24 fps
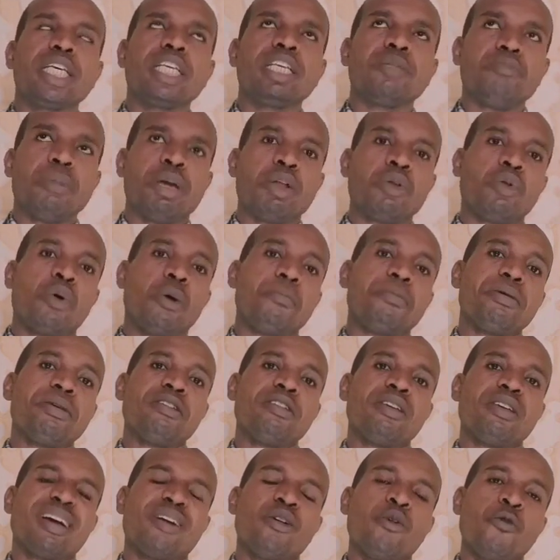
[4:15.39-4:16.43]
It may not
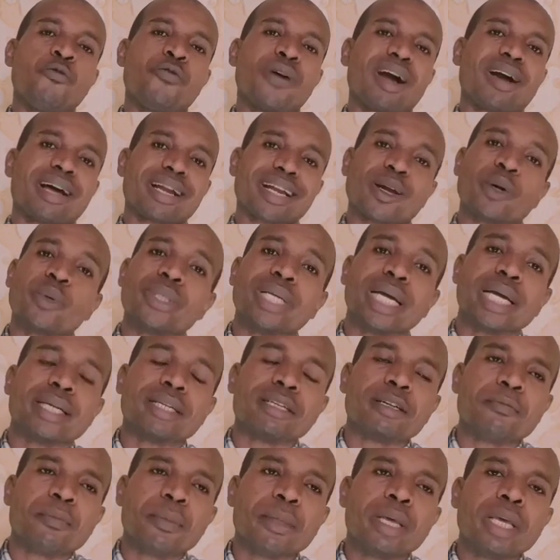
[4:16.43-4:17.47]
be
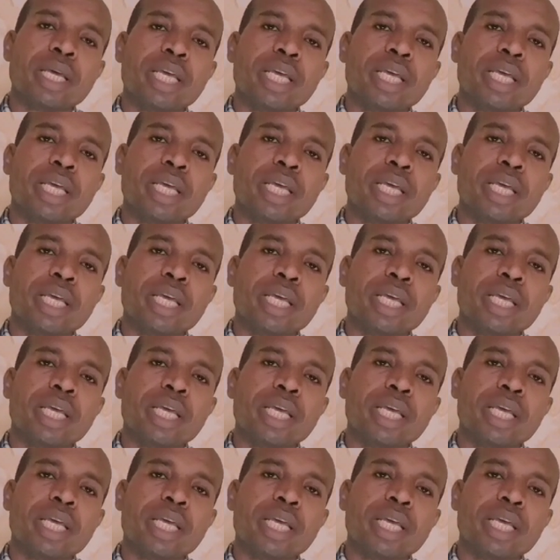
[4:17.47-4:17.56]
overcrowded.